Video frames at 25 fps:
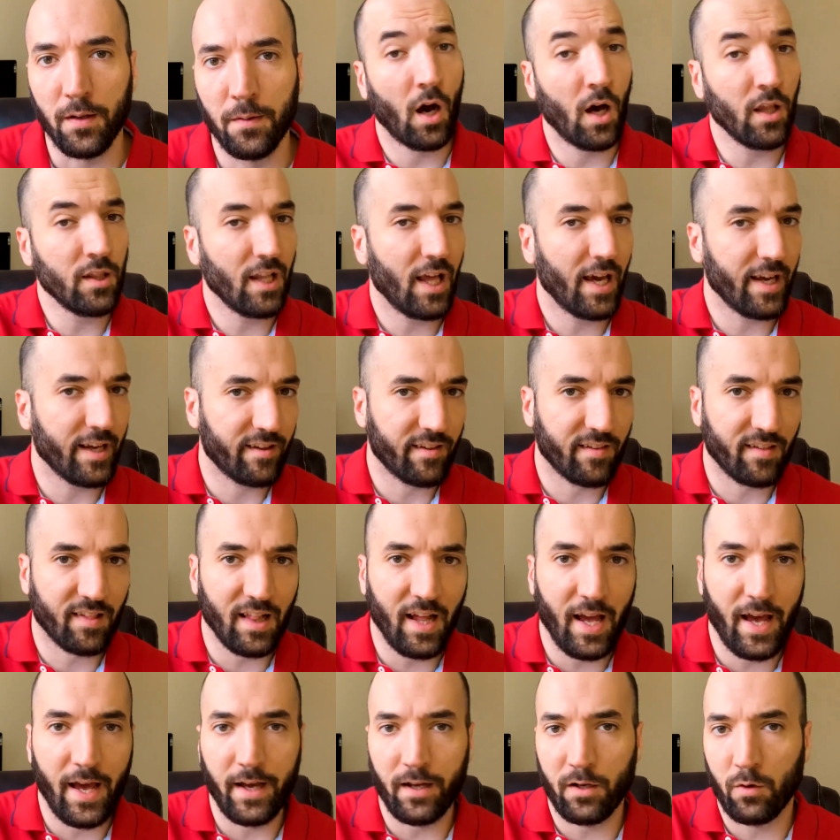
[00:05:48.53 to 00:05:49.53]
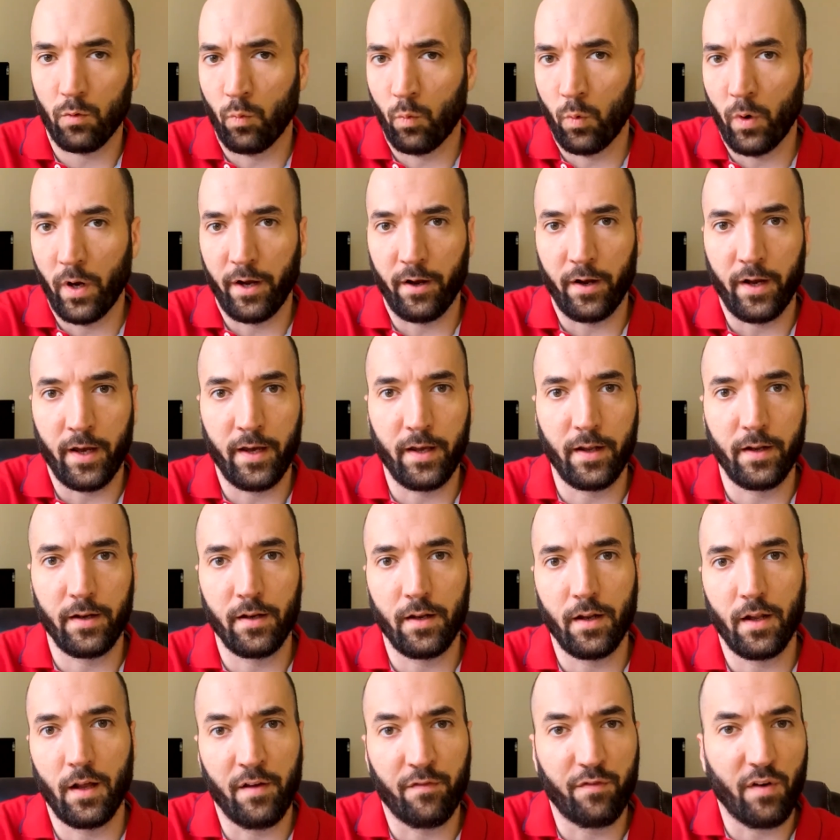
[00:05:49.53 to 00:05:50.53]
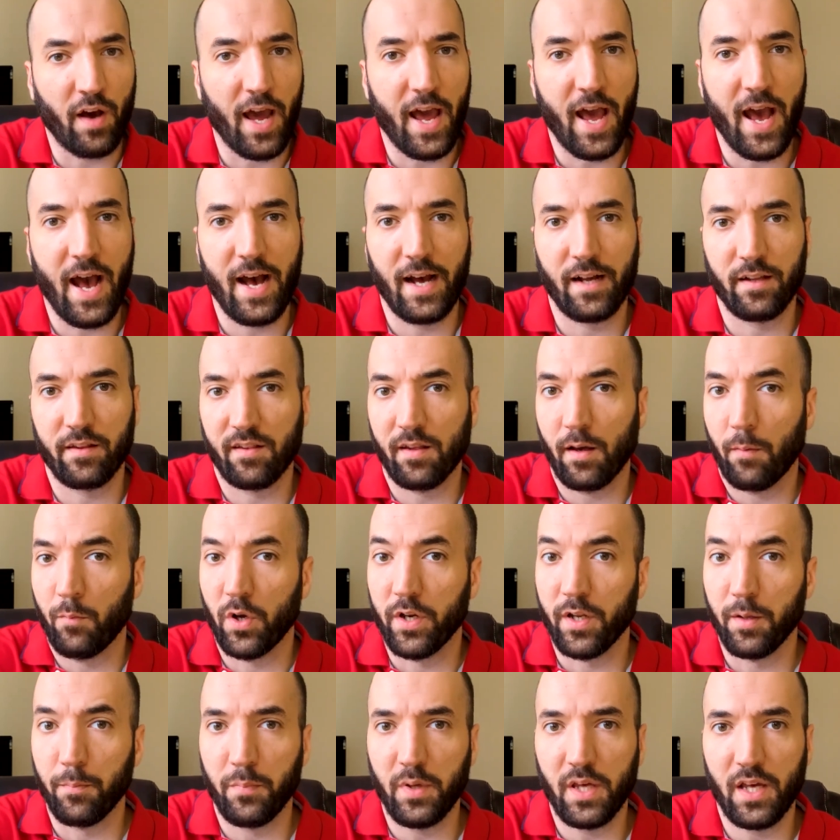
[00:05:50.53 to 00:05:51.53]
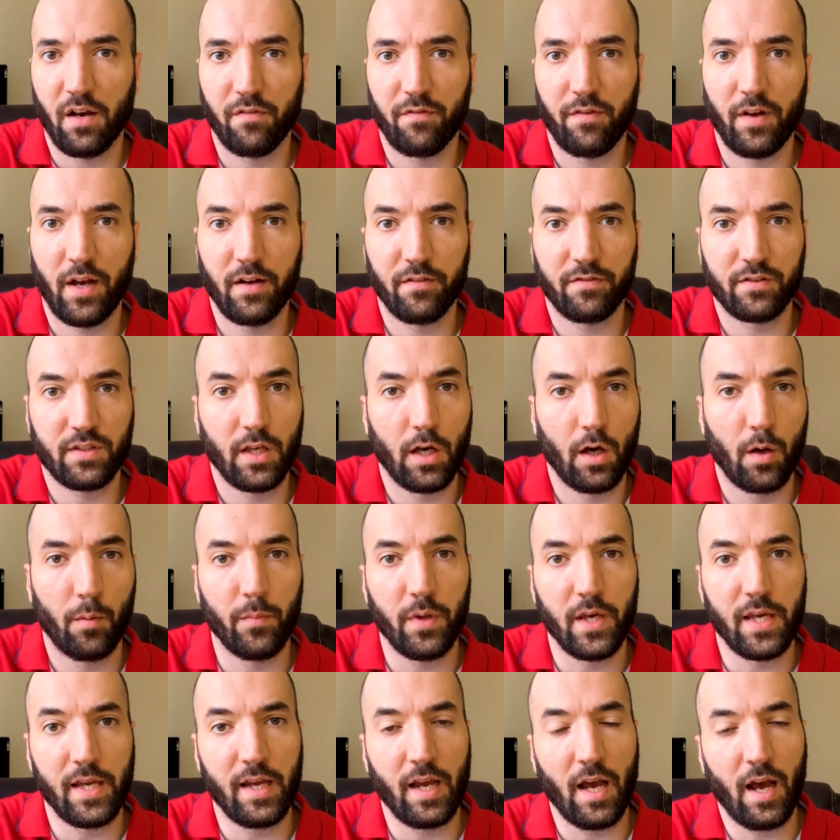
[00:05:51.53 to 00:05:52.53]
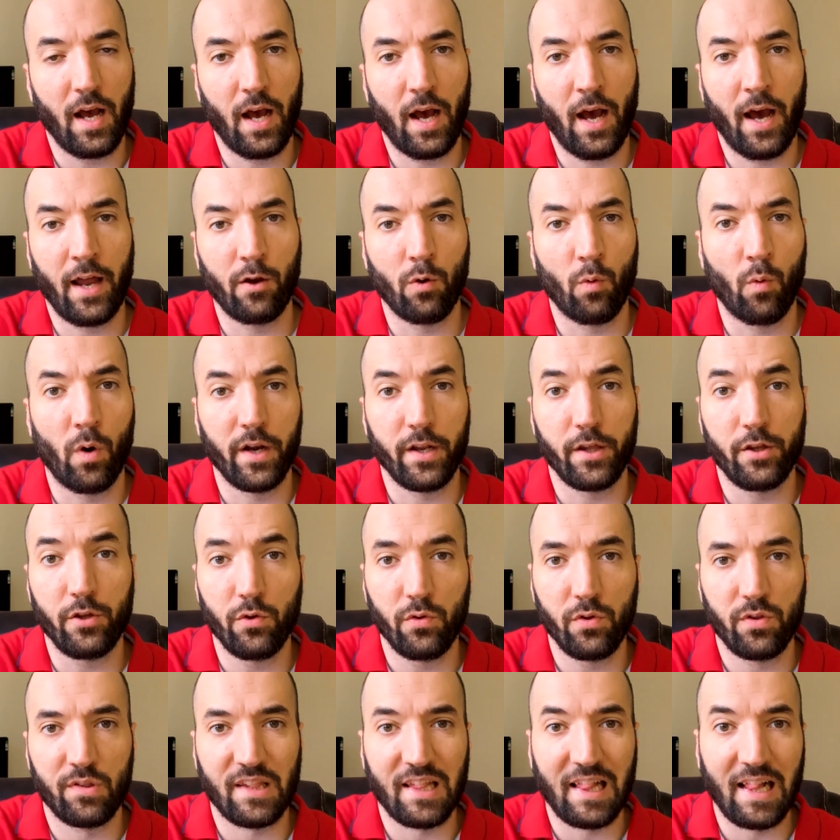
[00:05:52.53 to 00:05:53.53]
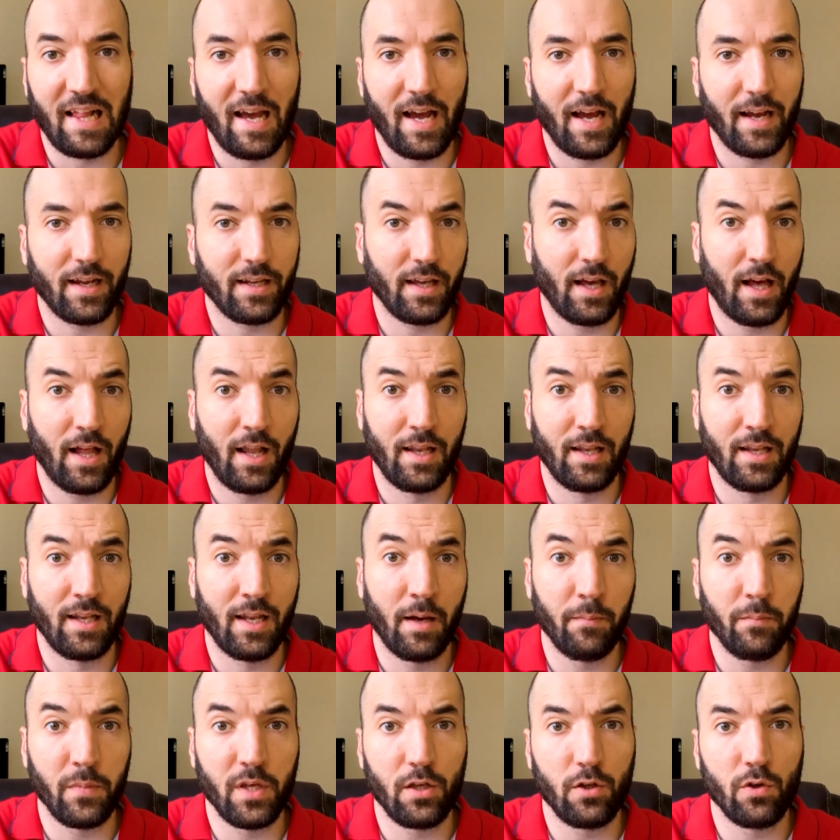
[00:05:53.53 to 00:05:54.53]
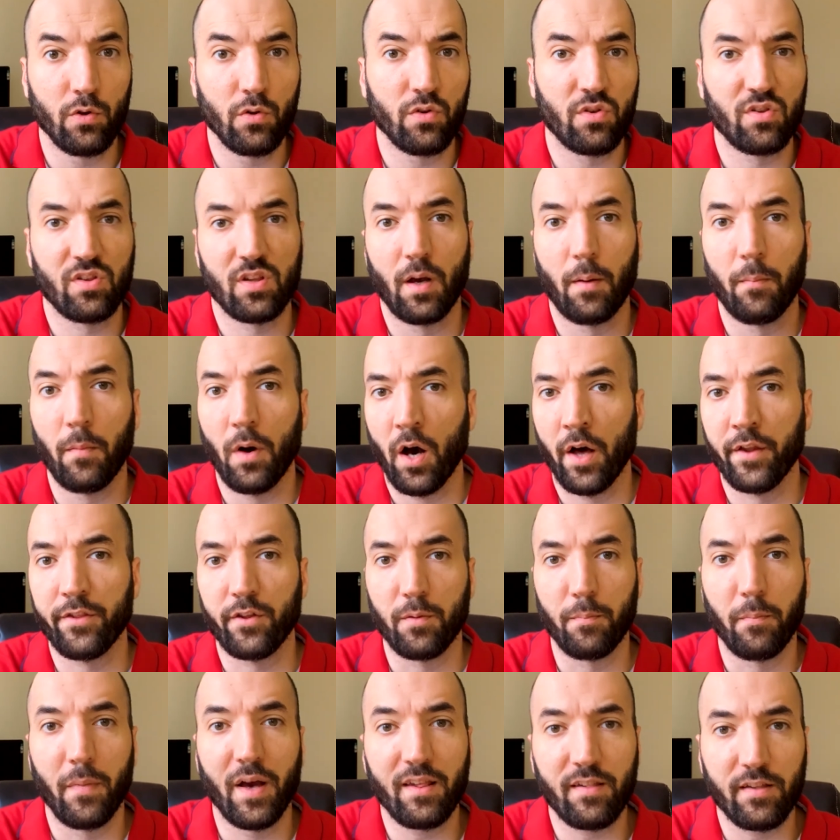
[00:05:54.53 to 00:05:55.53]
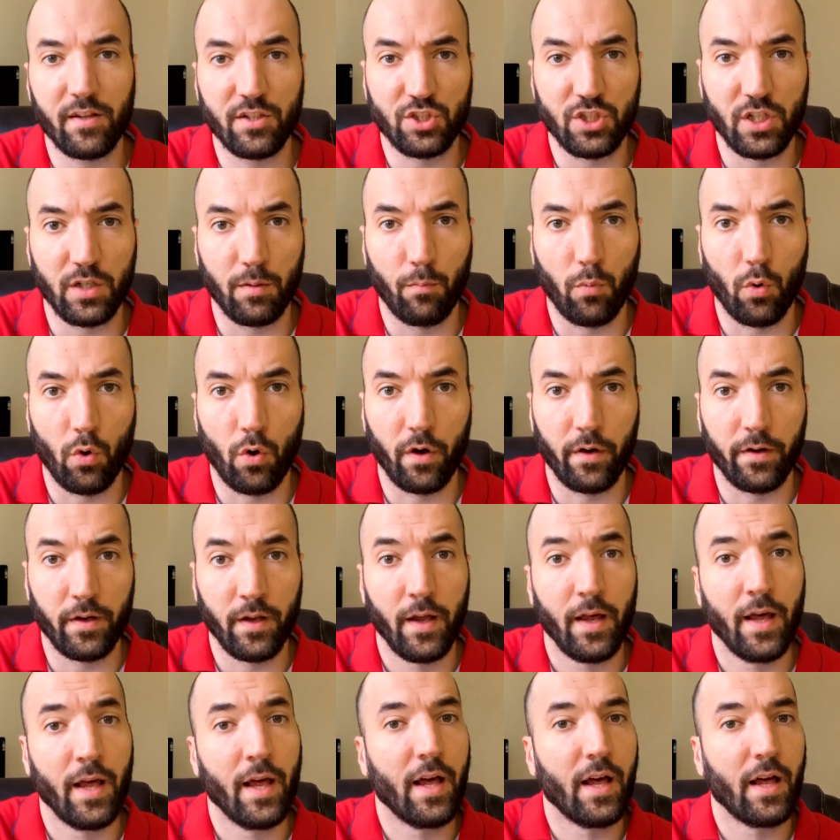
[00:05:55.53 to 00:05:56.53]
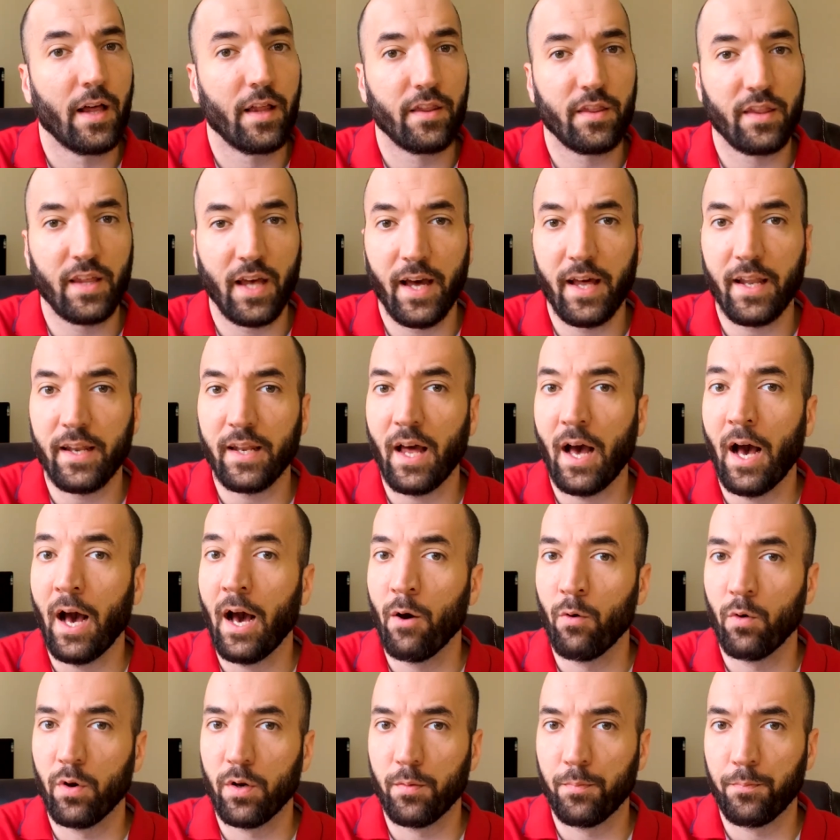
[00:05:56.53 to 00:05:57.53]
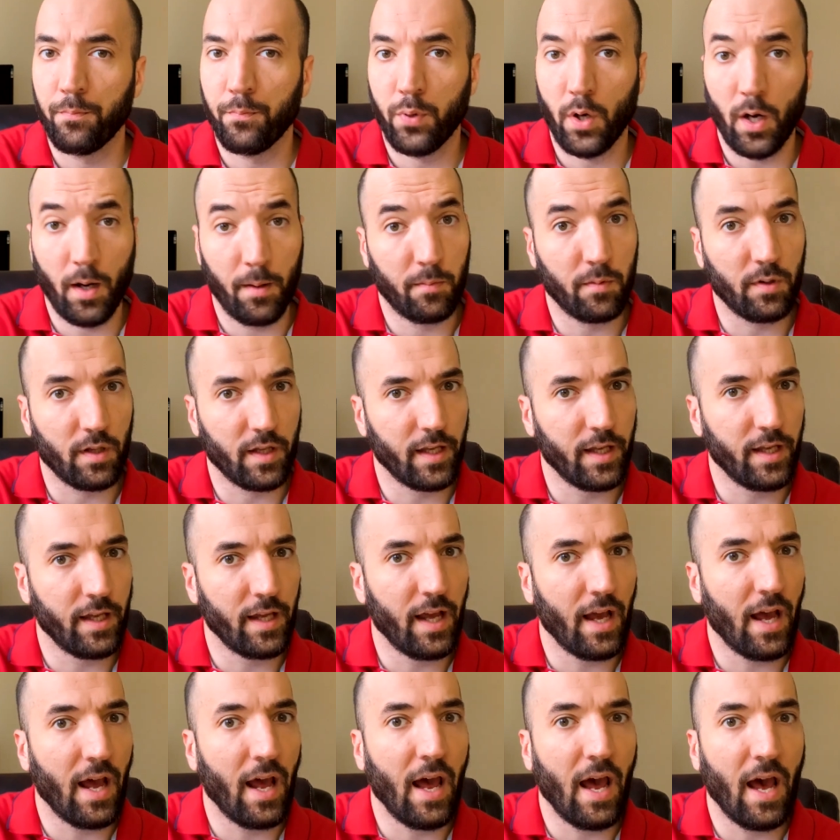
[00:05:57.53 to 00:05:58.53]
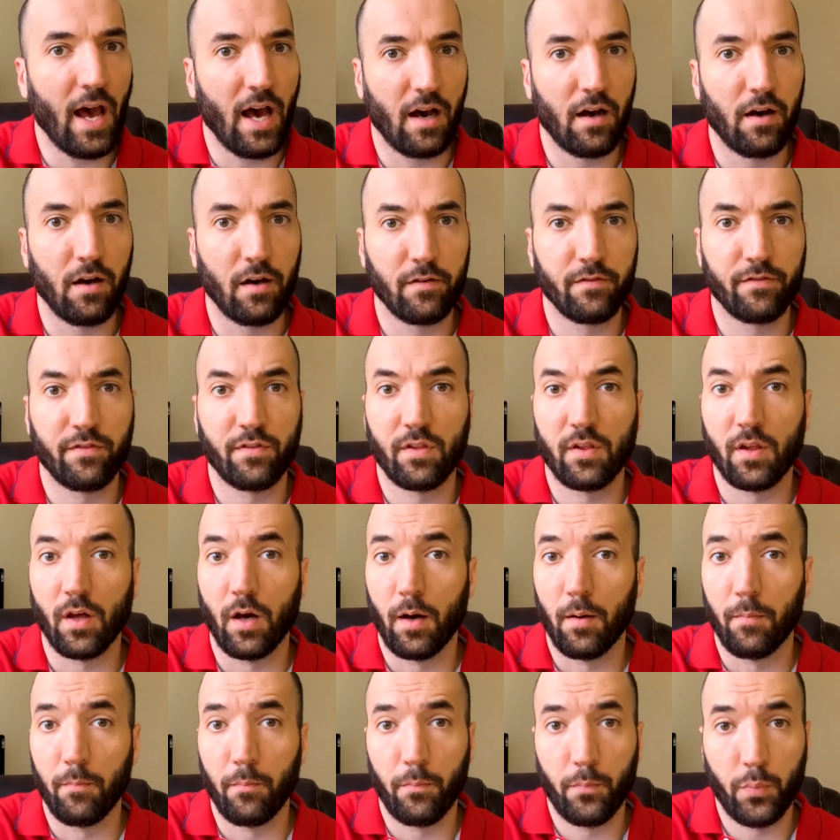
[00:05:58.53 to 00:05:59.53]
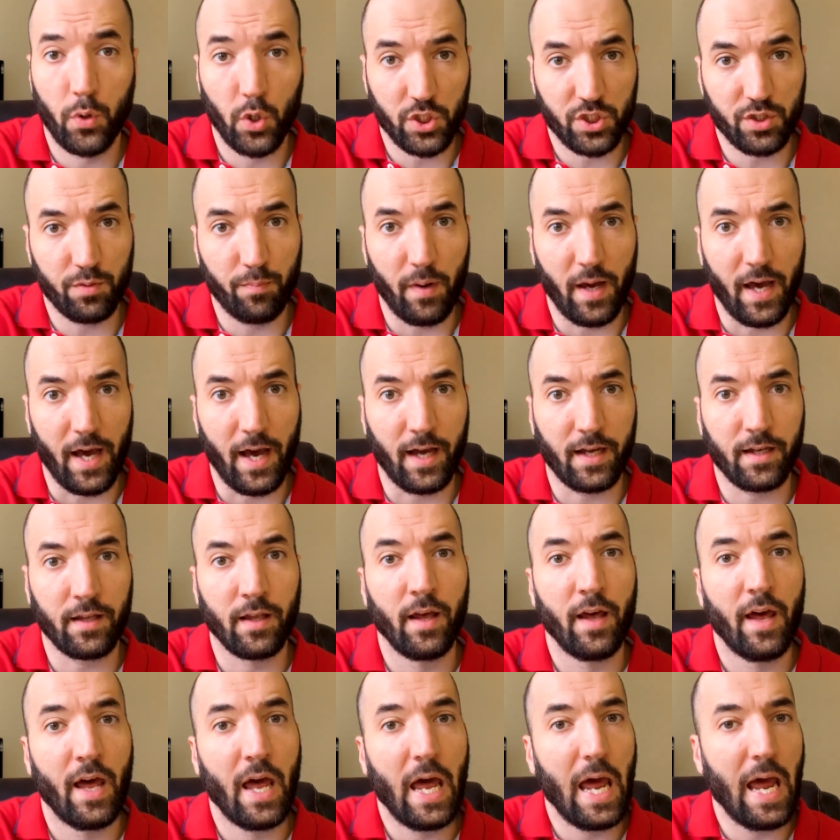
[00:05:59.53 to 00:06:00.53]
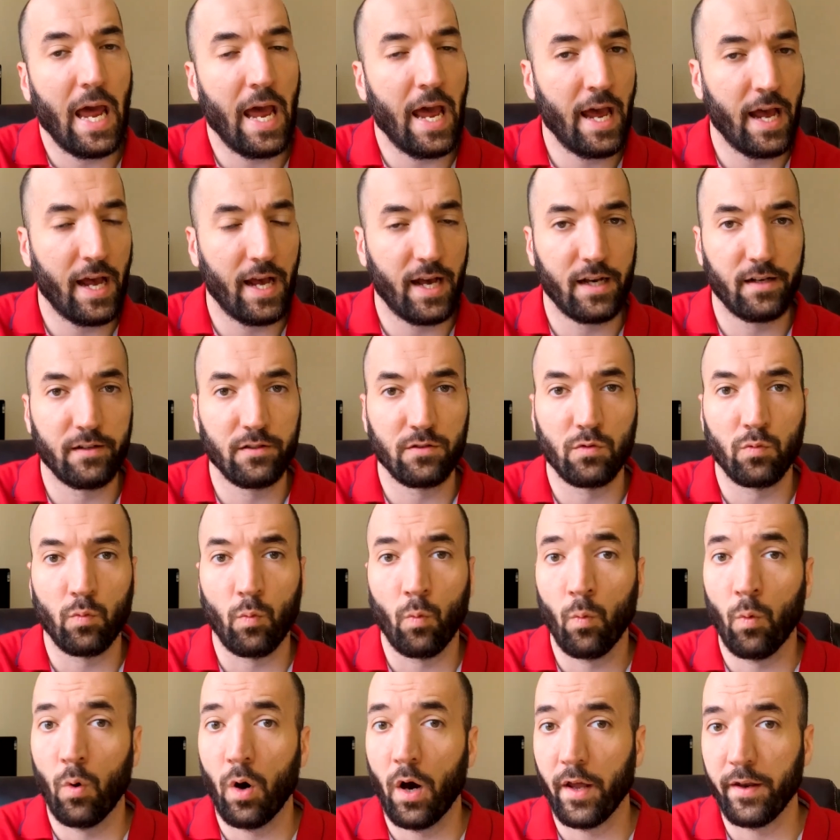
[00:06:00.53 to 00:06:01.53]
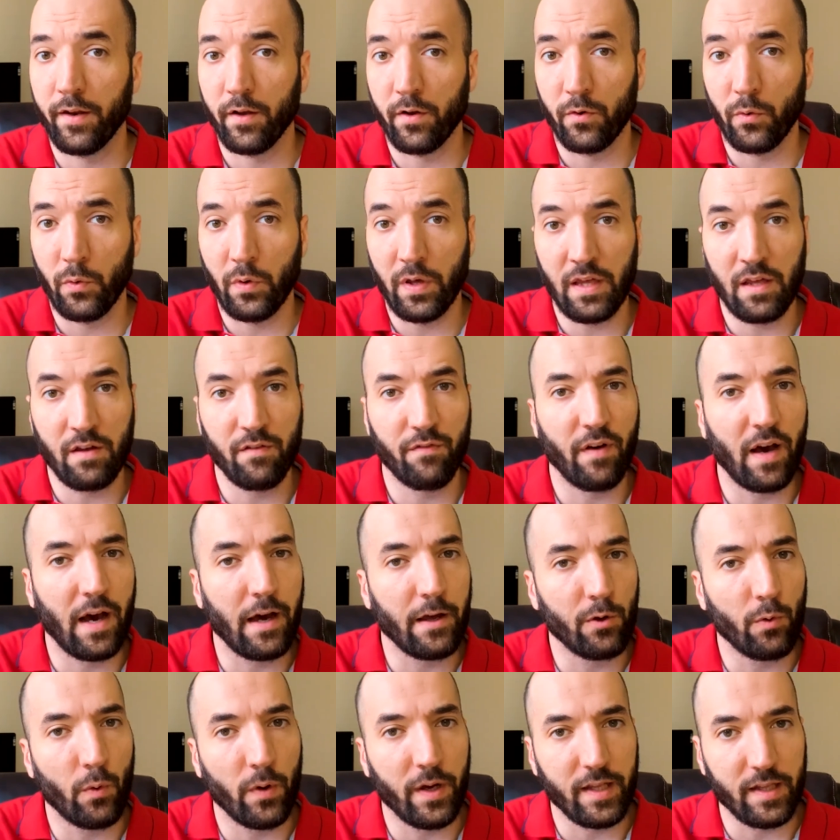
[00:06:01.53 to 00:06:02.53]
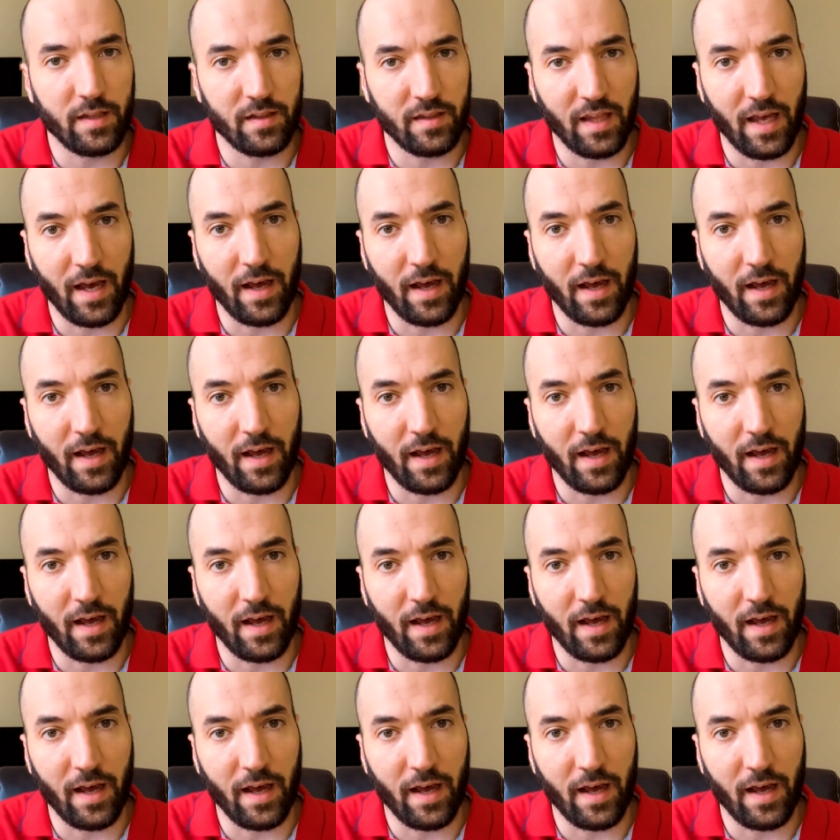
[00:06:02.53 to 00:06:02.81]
Unlike Slack, wherein if I had someone in BFF tell me, I don't want to use Slack, let me use some other messaging board, then I would probably have some pushback and want to evaluate